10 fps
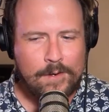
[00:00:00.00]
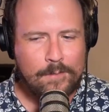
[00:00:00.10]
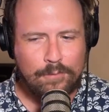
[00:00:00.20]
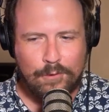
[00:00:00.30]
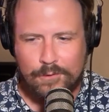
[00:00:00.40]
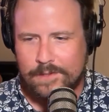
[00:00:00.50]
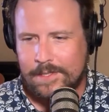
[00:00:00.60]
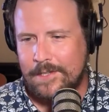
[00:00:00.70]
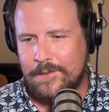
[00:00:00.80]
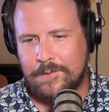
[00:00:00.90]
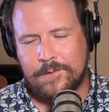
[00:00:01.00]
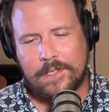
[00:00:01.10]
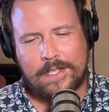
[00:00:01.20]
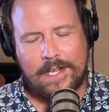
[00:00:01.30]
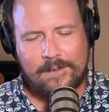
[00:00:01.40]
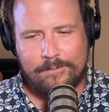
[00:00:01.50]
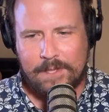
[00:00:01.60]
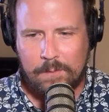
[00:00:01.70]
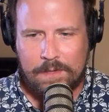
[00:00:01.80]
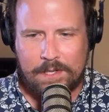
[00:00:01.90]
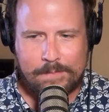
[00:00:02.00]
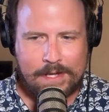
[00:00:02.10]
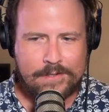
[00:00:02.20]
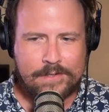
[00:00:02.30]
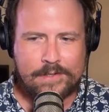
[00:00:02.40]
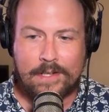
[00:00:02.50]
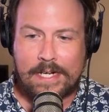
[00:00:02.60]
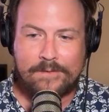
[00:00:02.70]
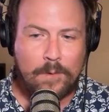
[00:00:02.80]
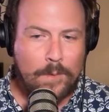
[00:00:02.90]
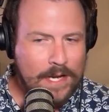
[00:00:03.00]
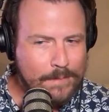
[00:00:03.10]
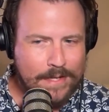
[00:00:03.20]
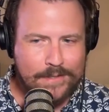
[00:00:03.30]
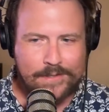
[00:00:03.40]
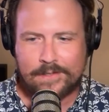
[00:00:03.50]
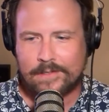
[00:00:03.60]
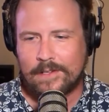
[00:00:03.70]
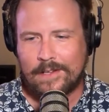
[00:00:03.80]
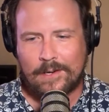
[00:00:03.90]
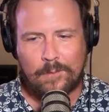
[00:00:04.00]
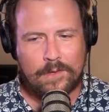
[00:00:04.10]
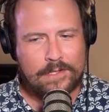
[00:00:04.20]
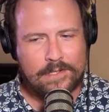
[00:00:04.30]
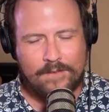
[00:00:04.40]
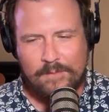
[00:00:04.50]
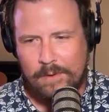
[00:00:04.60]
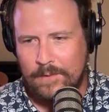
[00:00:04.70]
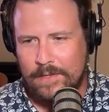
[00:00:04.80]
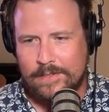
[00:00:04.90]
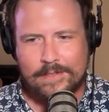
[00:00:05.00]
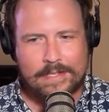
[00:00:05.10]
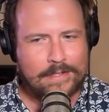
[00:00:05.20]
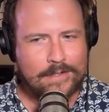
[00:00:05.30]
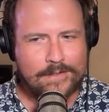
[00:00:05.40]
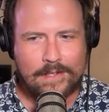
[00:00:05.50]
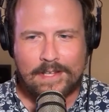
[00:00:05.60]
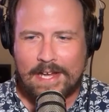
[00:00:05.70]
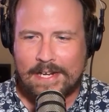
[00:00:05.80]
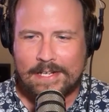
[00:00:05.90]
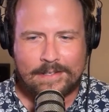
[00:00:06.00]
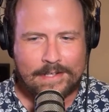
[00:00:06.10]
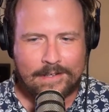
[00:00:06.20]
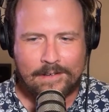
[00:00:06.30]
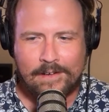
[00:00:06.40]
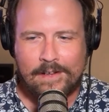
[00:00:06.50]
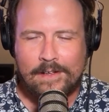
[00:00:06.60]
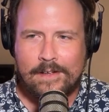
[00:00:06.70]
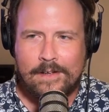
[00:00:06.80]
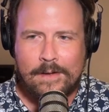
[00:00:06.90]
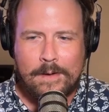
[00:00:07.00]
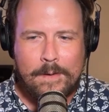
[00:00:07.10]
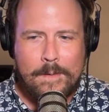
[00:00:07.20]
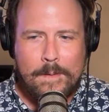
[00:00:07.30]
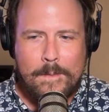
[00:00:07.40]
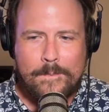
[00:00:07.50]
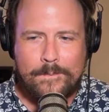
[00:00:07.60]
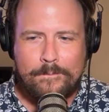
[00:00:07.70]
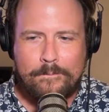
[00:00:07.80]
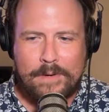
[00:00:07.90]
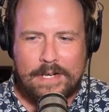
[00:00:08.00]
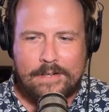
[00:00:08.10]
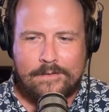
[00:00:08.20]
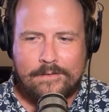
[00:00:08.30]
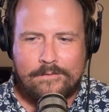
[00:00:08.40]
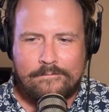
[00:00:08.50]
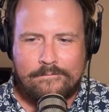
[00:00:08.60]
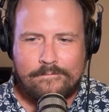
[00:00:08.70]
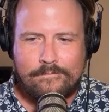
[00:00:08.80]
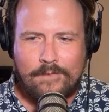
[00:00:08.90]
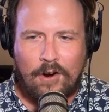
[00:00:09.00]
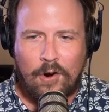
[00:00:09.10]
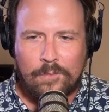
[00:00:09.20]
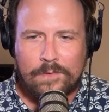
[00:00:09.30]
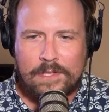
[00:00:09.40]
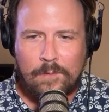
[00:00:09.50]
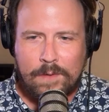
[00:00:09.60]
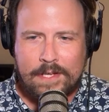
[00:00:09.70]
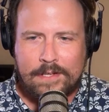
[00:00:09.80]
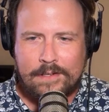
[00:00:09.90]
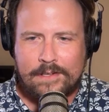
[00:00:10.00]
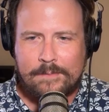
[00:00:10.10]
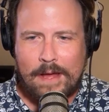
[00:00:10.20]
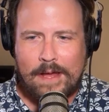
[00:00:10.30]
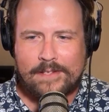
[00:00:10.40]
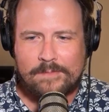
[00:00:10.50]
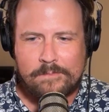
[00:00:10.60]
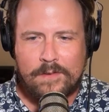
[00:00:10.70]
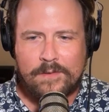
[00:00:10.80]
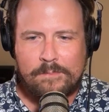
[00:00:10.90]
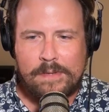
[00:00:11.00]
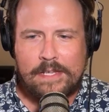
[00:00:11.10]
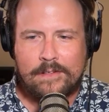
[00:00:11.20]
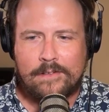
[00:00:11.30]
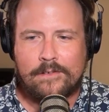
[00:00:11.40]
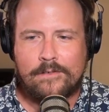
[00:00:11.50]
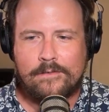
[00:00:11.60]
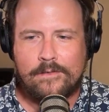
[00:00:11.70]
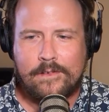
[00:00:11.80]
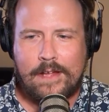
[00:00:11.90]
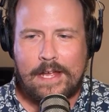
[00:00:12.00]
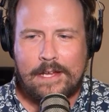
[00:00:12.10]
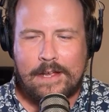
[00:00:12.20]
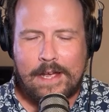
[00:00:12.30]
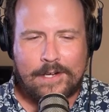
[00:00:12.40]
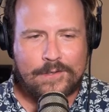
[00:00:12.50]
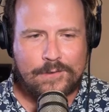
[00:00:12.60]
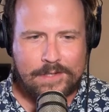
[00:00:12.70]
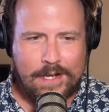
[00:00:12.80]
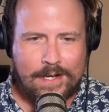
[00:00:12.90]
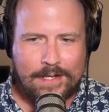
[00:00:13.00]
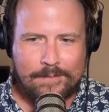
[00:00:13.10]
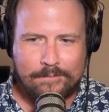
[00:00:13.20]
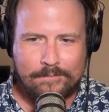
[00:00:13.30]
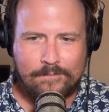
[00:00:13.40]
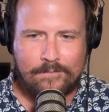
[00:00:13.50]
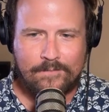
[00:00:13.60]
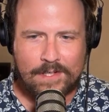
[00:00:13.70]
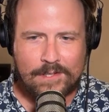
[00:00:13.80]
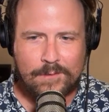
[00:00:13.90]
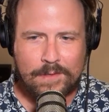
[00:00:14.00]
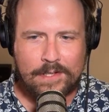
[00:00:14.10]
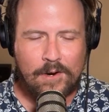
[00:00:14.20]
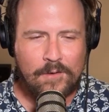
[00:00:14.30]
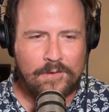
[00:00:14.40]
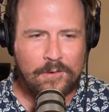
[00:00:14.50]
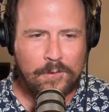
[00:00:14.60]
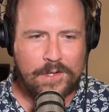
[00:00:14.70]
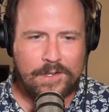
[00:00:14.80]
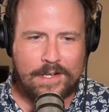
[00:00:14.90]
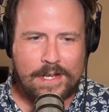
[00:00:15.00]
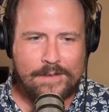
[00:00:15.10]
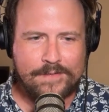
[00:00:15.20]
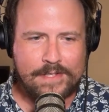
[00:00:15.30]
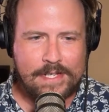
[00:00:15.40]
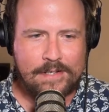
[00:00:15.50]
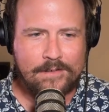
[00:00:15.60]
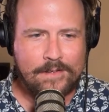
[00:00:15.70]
brutal schedule, a lot of midweek matches, a lot of away matches, a lot of really tough opponents. Like, there's a lot in there. But our only win in the past month being a extra time victory over North Carolina FC,